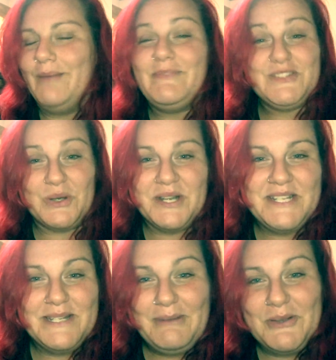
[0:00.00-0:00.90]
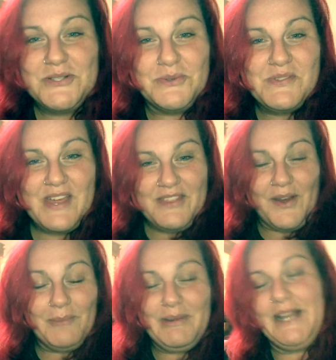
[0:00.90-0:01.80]
starting to get emotional with that
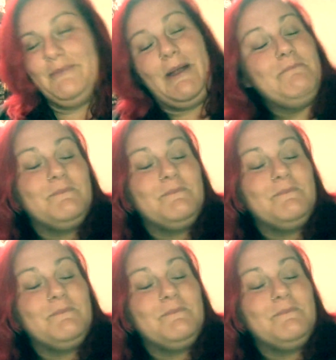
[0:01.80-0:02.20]
thought. But anyway,